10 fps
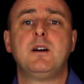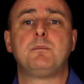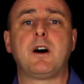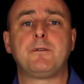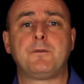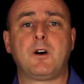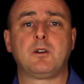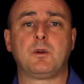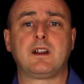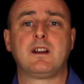by
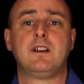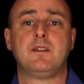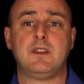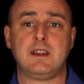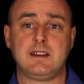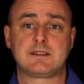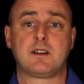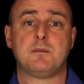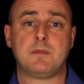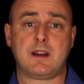following these
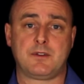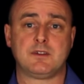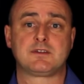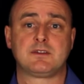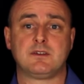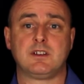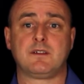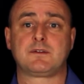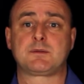methods that I've